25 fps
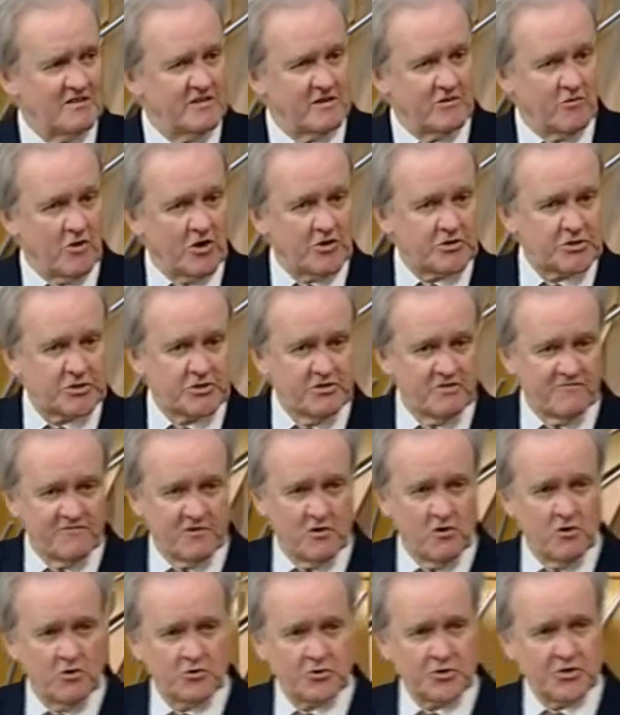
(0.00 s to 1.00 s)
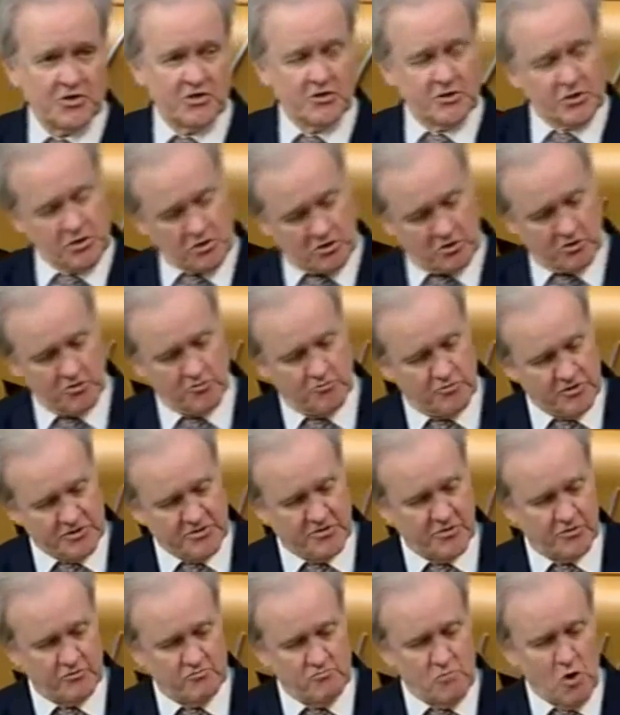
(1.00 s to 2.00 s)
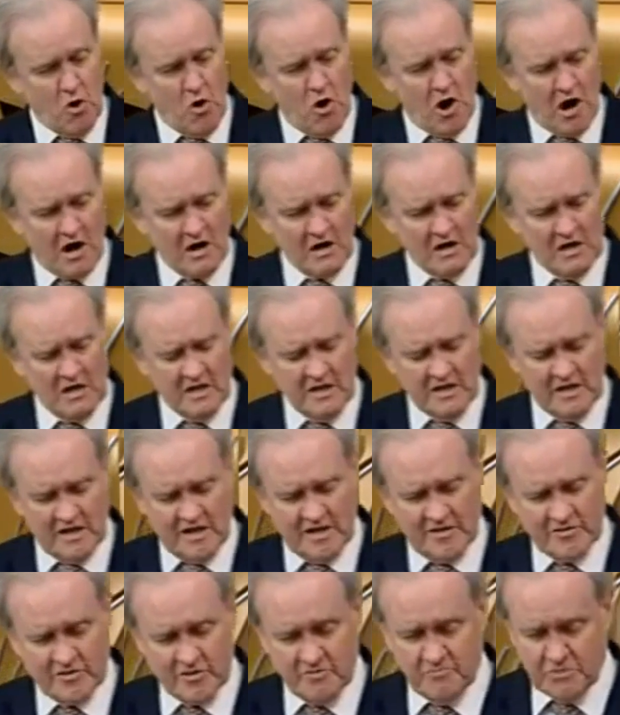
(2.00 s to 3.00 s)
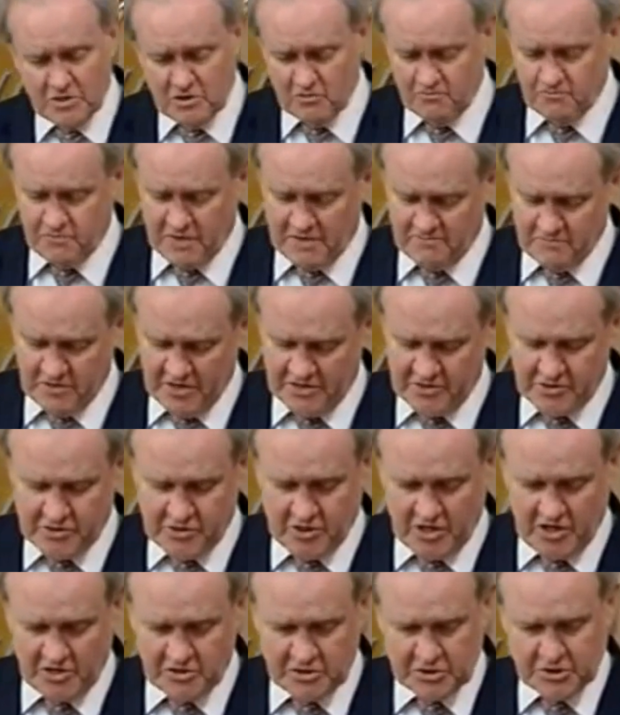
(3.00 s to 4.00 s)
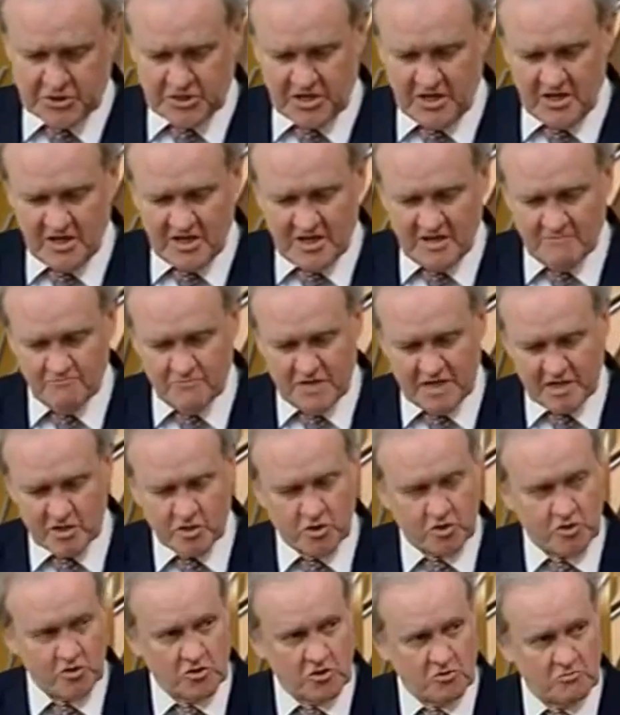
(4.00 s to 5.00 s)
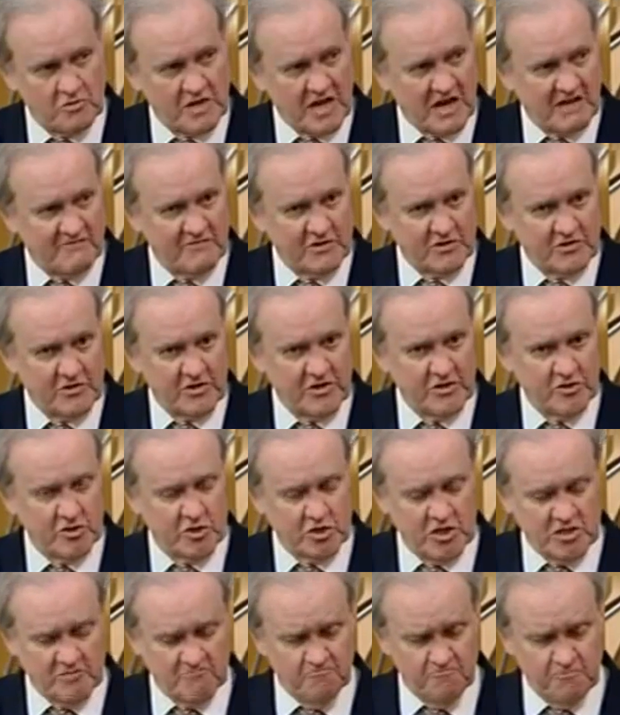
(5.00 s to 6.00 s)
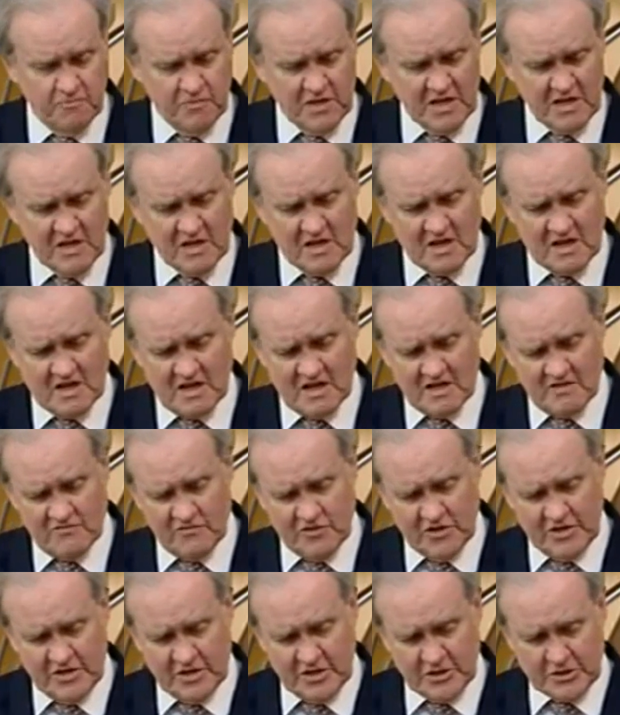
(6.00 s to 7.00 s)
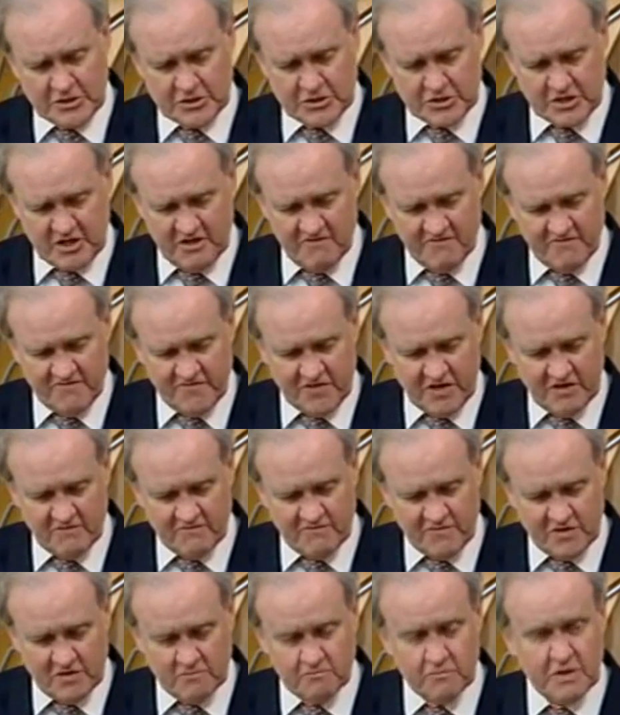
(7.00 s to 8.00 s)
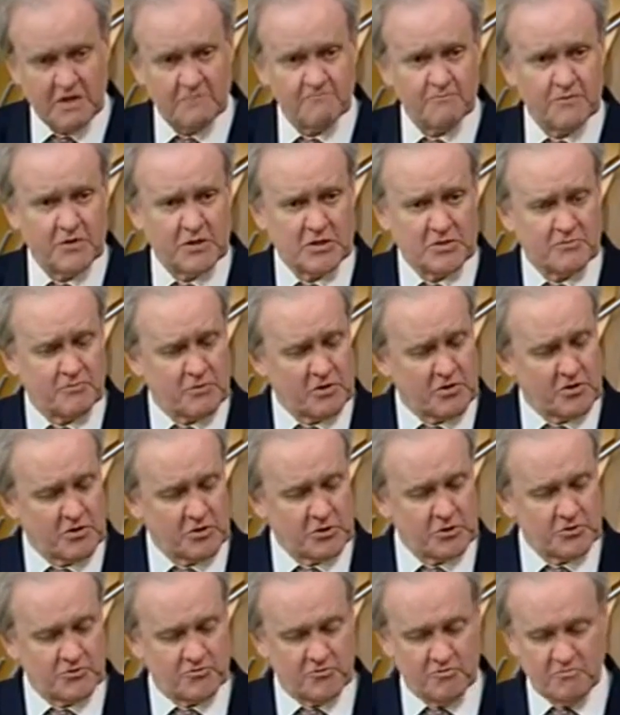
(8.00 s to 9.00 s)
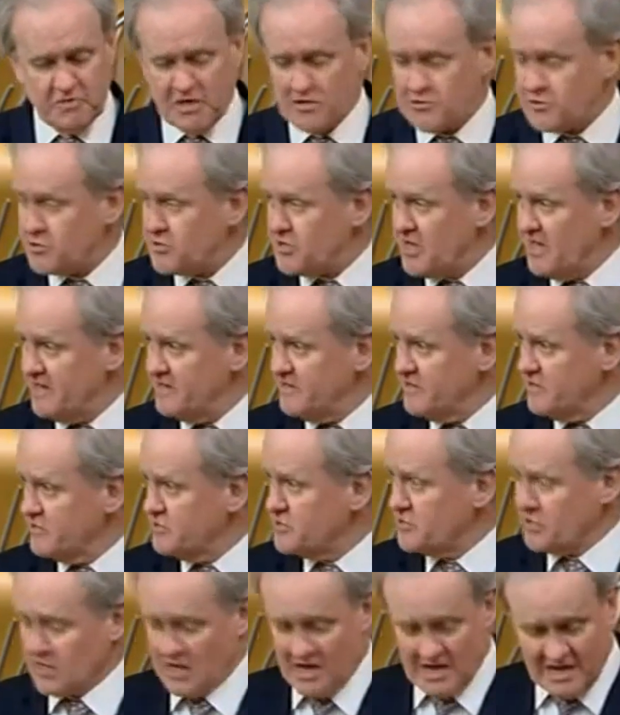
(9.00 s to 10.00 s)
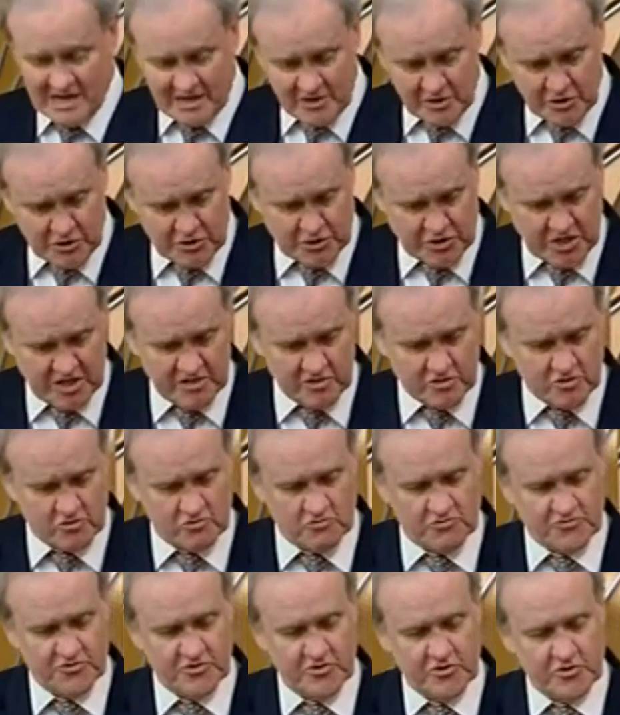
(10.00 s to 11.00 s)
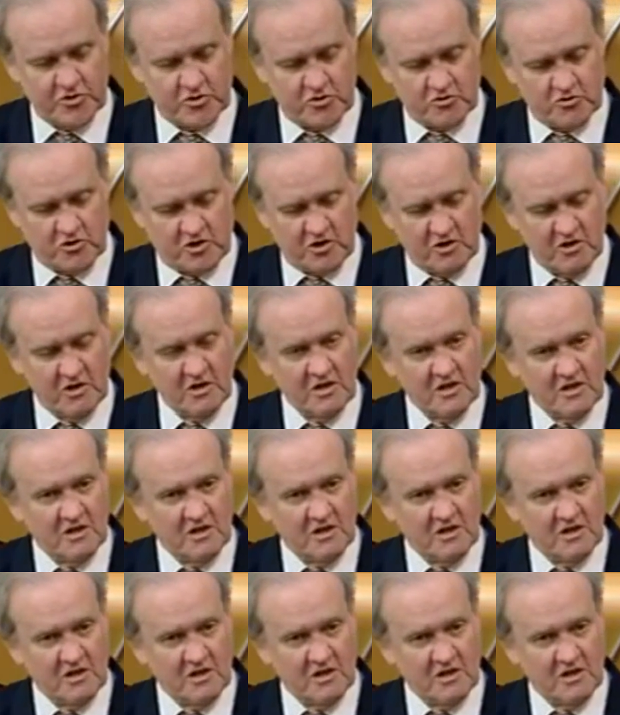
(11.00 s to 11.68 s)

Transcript: The question, of course, is could we do more to build public trust and make sure we have a regime that is fit for purpose, because robust standards are essential to ensure